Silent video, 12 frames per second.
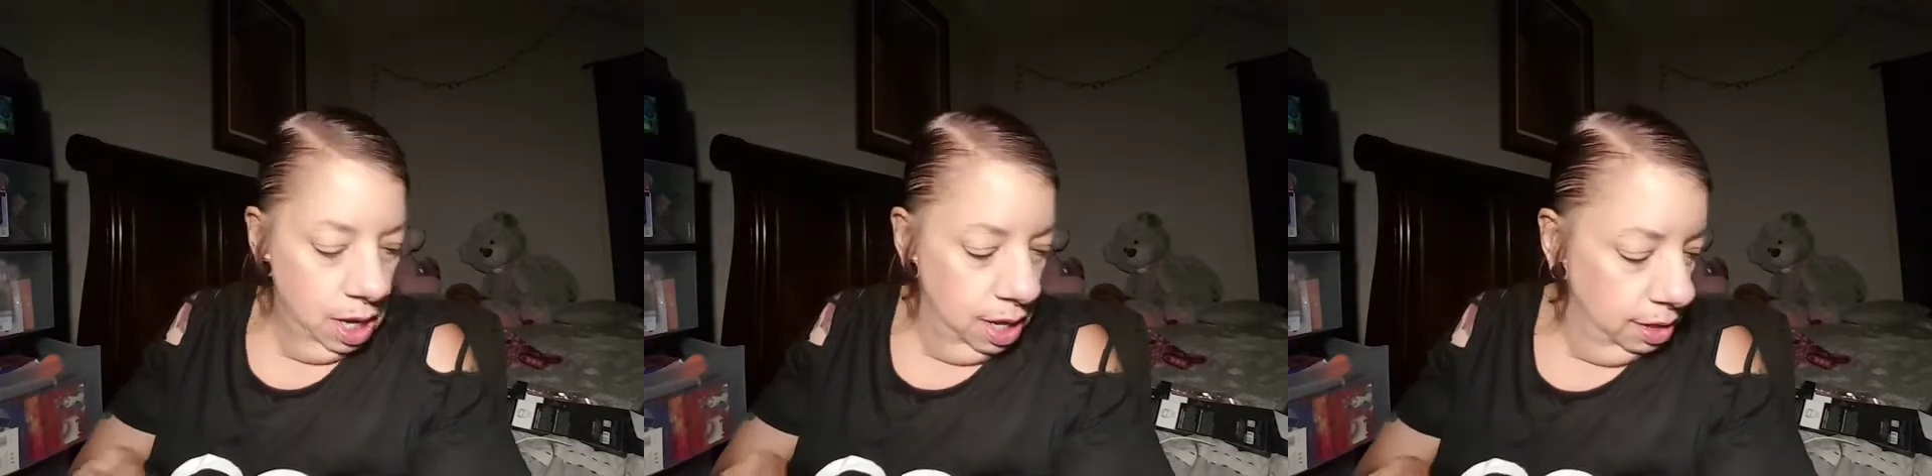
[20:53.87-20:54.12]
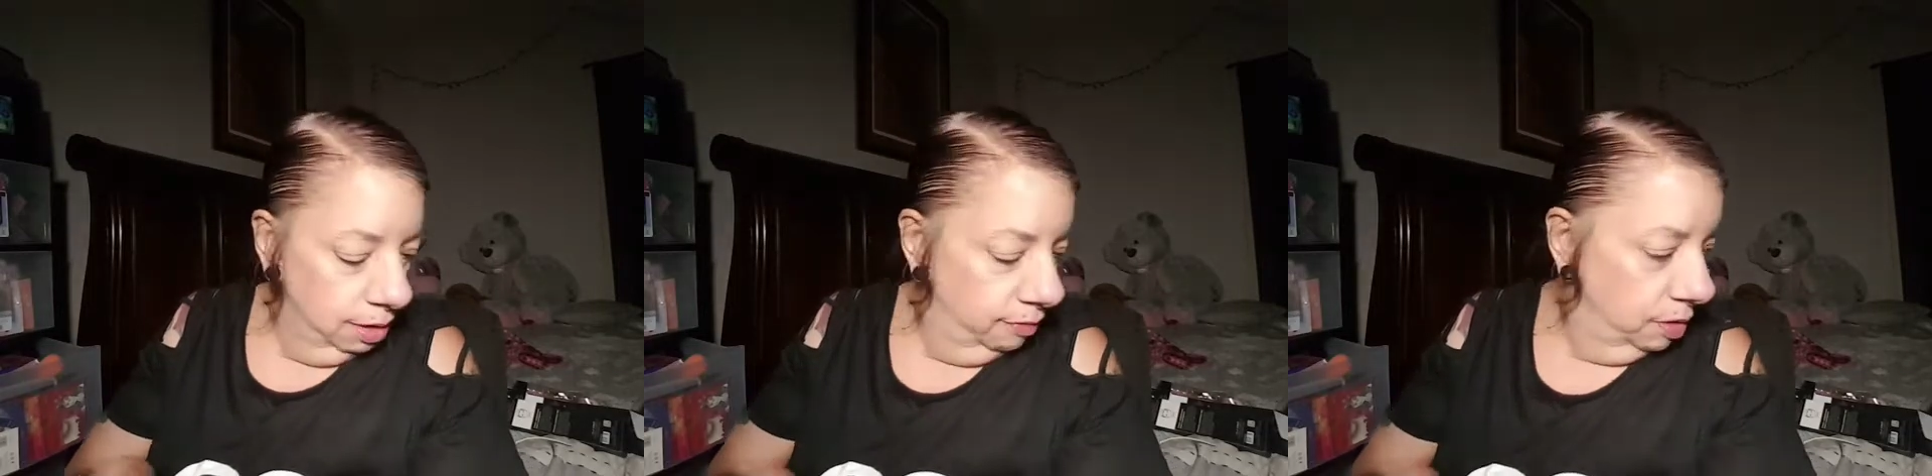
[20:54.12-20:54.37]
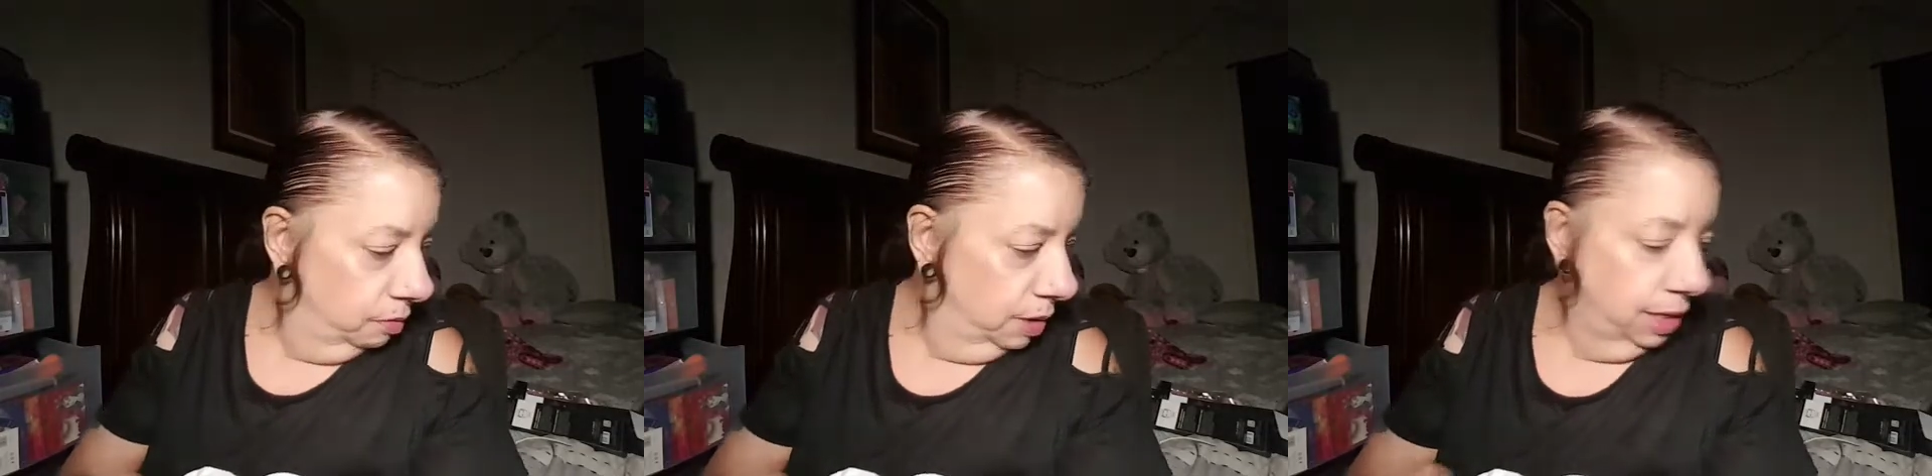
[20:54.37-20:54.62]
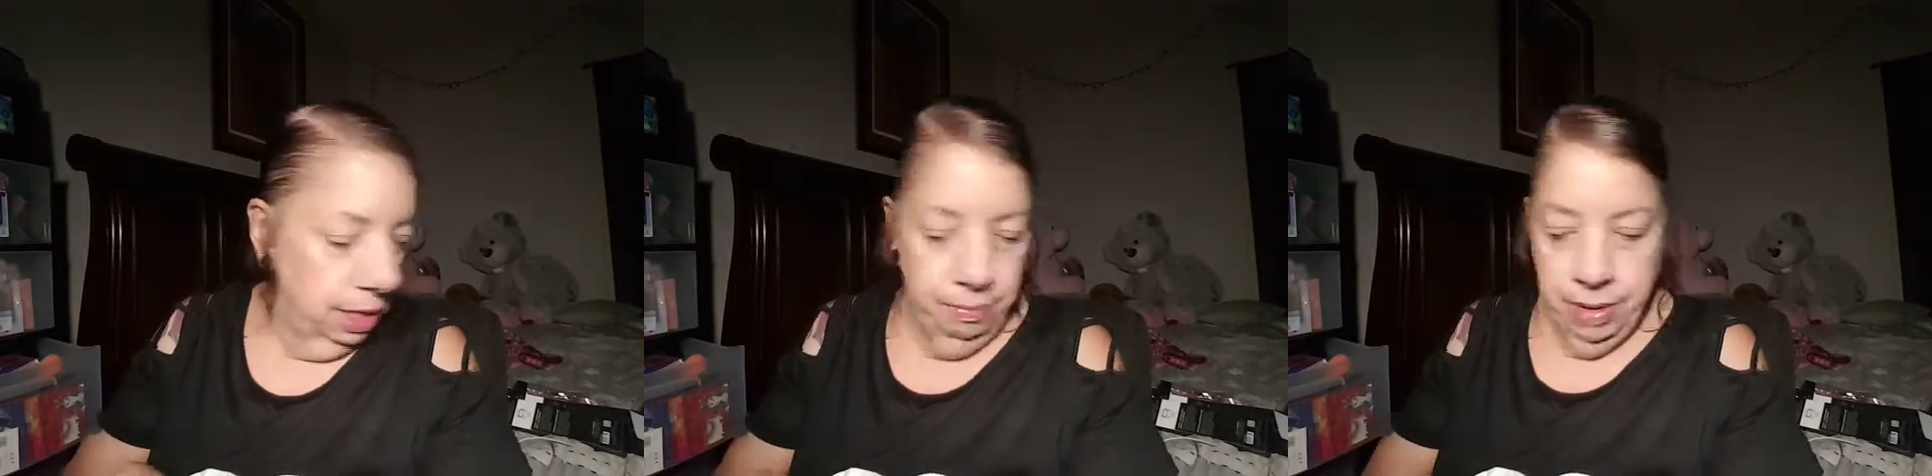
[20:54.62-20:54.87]
I love the
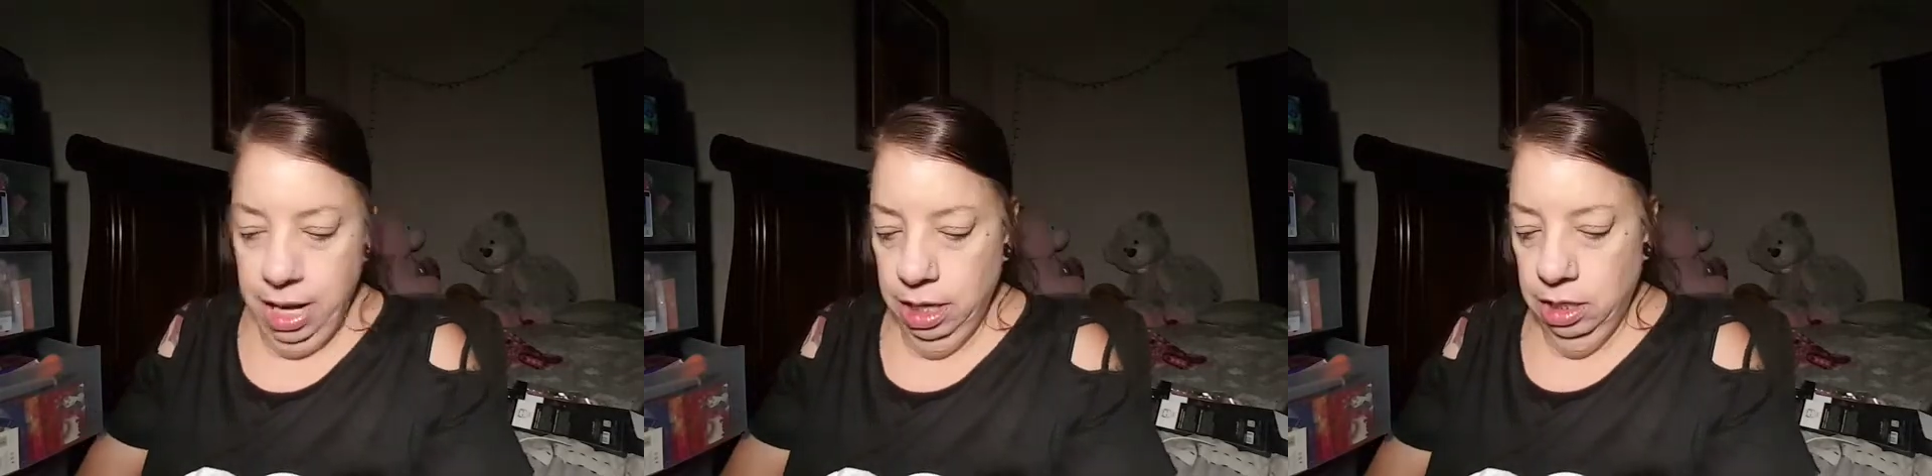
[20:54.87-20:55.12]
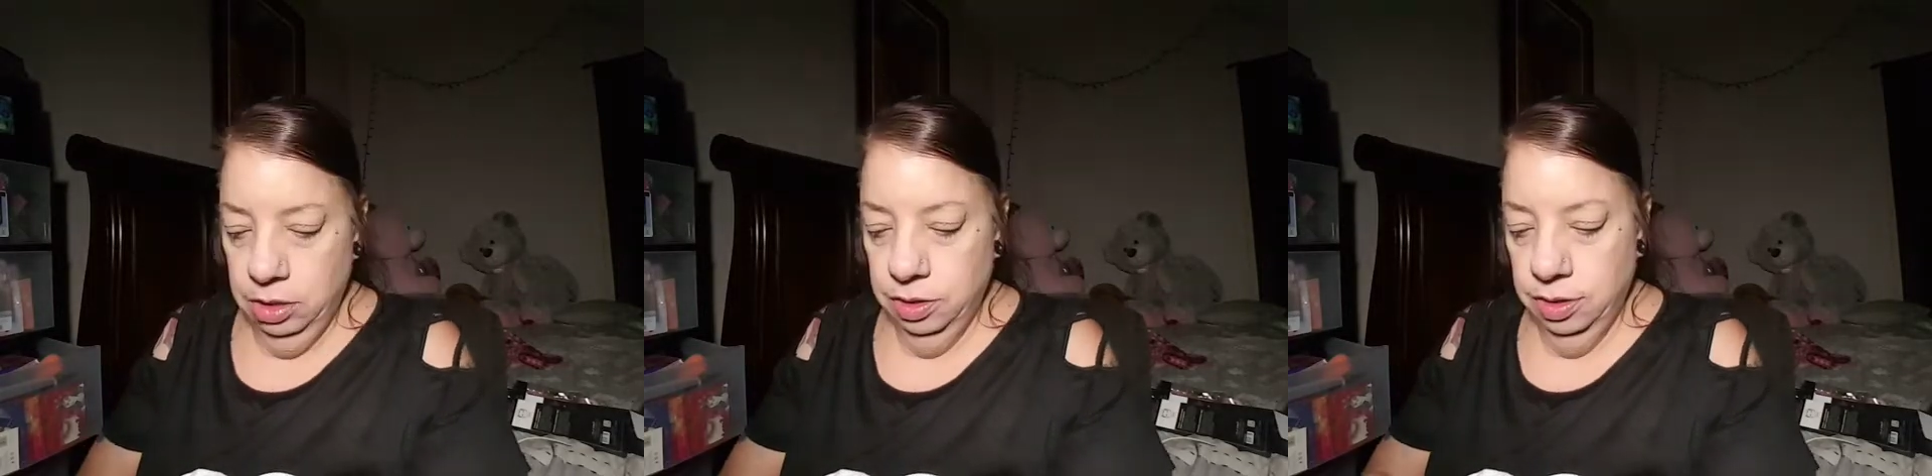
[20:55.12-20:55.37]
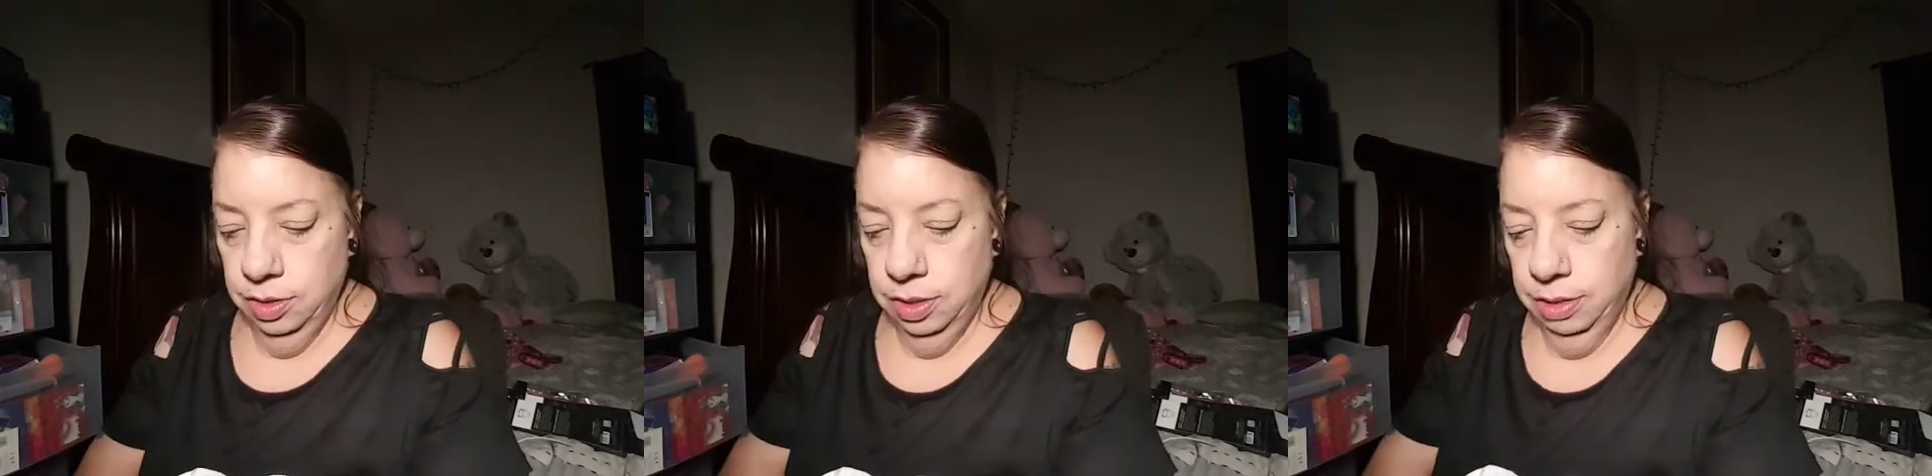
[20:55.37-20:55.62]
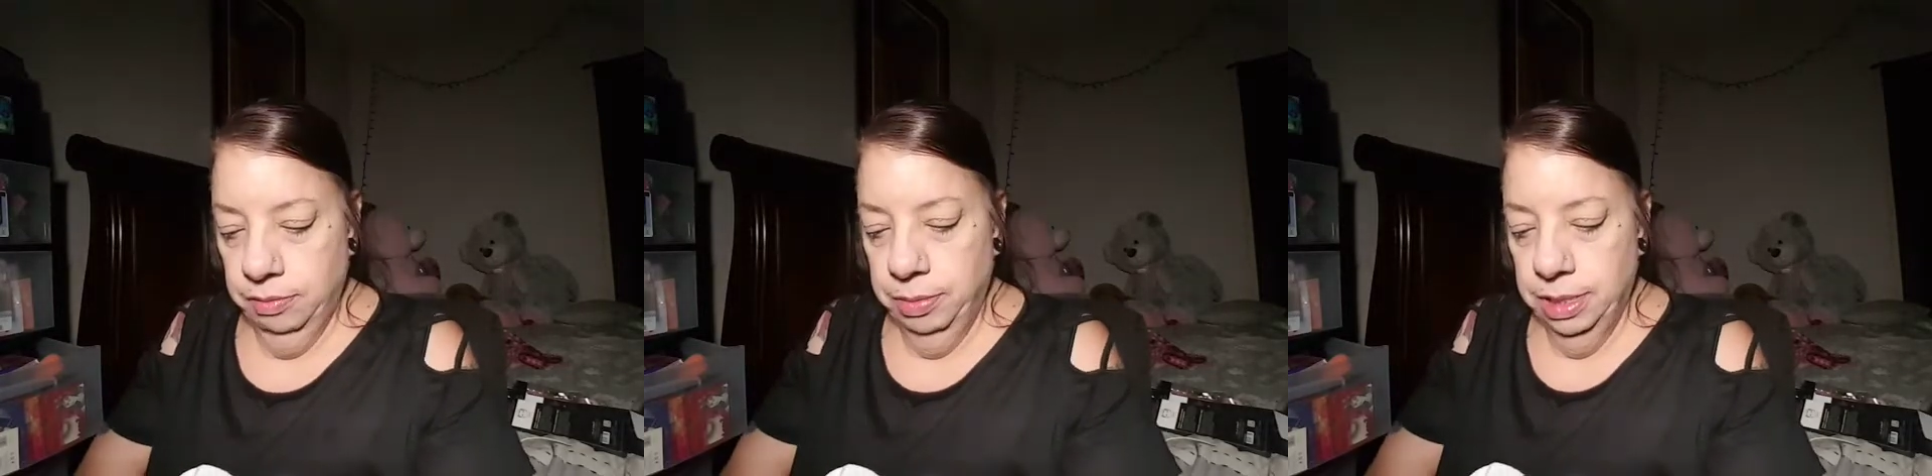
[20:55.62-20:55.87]
way they package this stuff,